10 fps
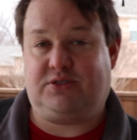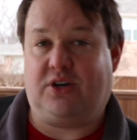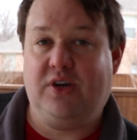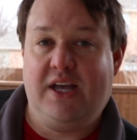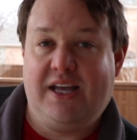
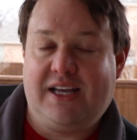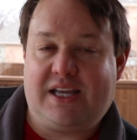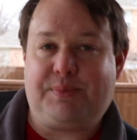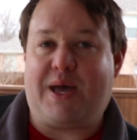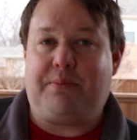So
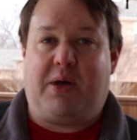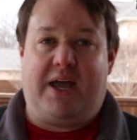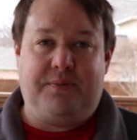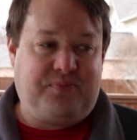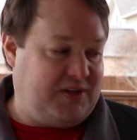keep that in
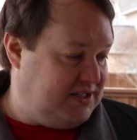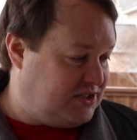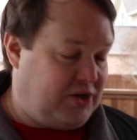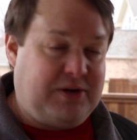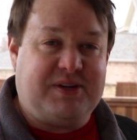mind.
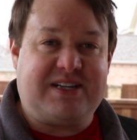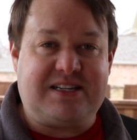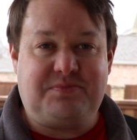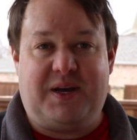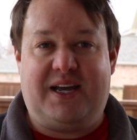So anyways,
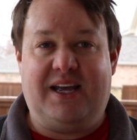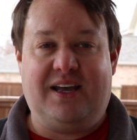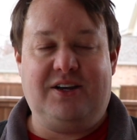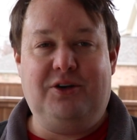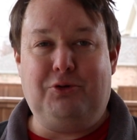that's my
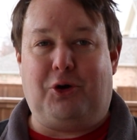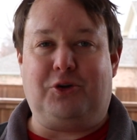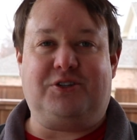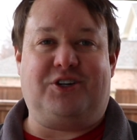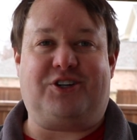new
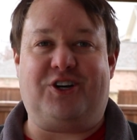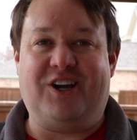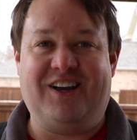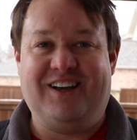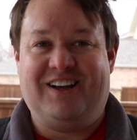old
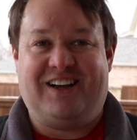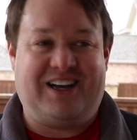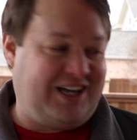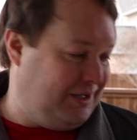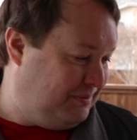cooker.
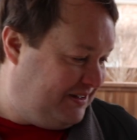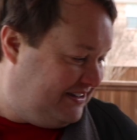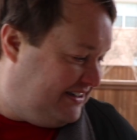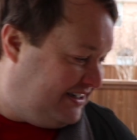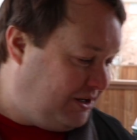
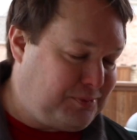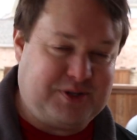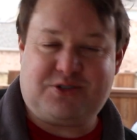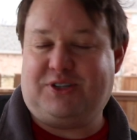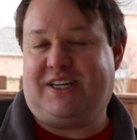I hope you
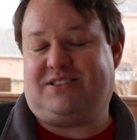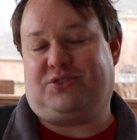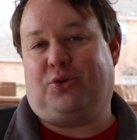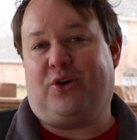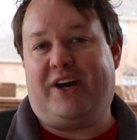enjoyed that
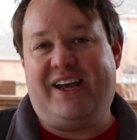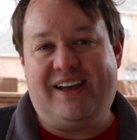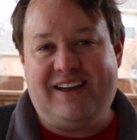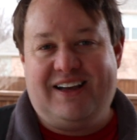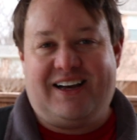story.
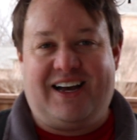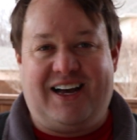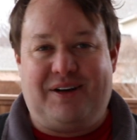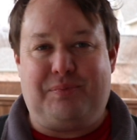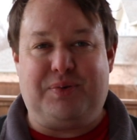
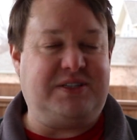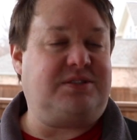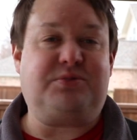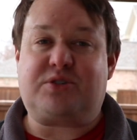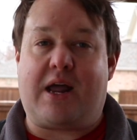Please
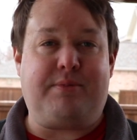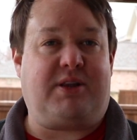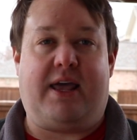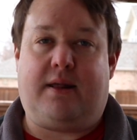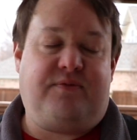subscribe and
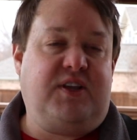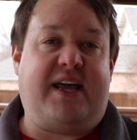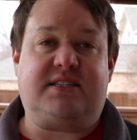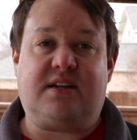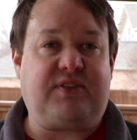like. If you
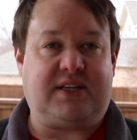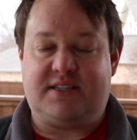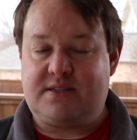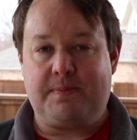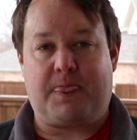like stuff like
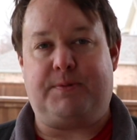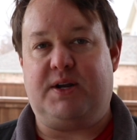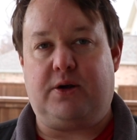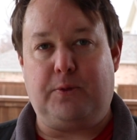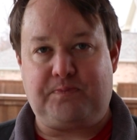this, let me
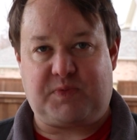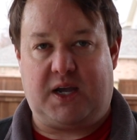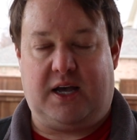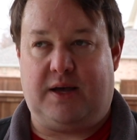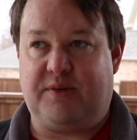know.
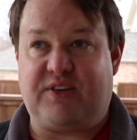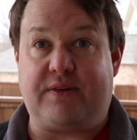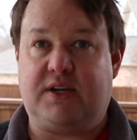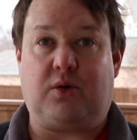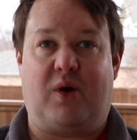If you
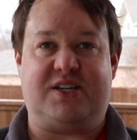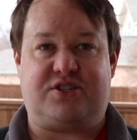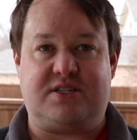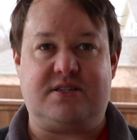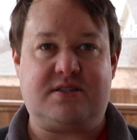have any
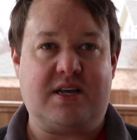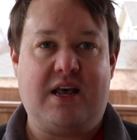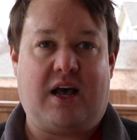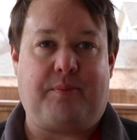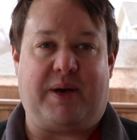questions
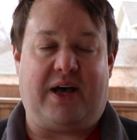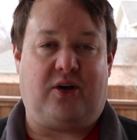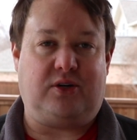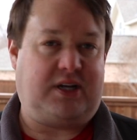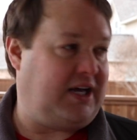
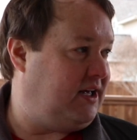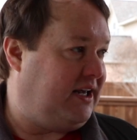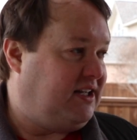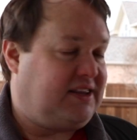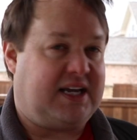about
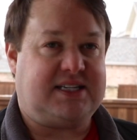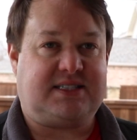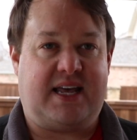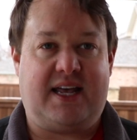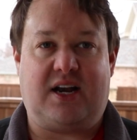anything I
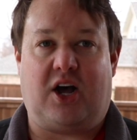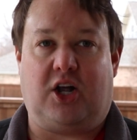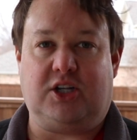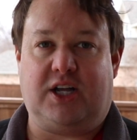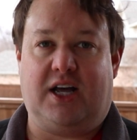said,
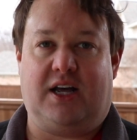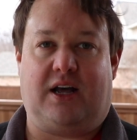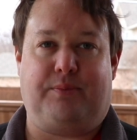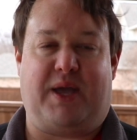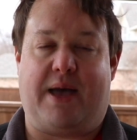
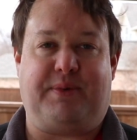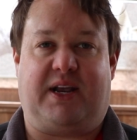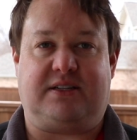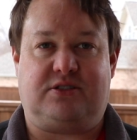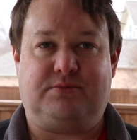I'll be happy to
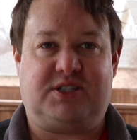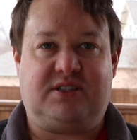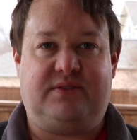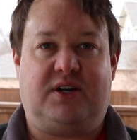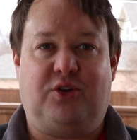answer them. Just
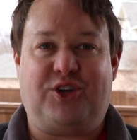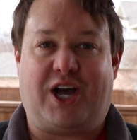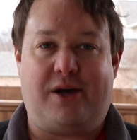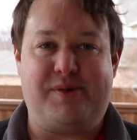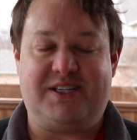leave a note in the
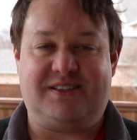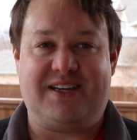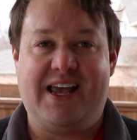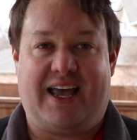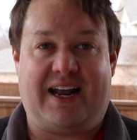comments.
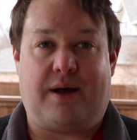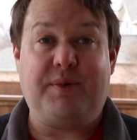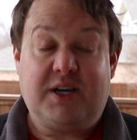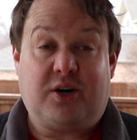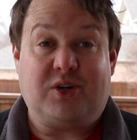And I'm
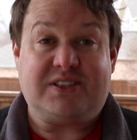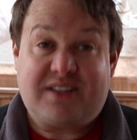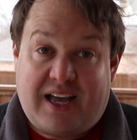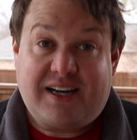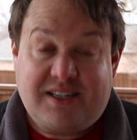gonna go
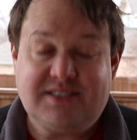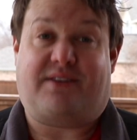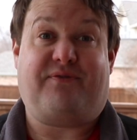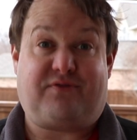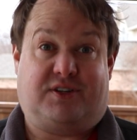inside because
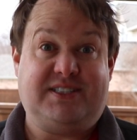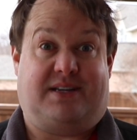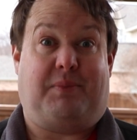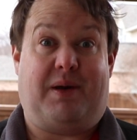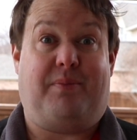I'm
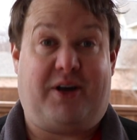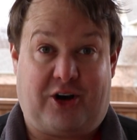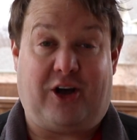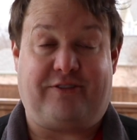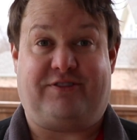freezing my butt
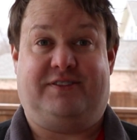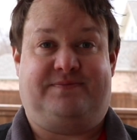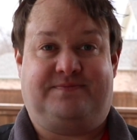off.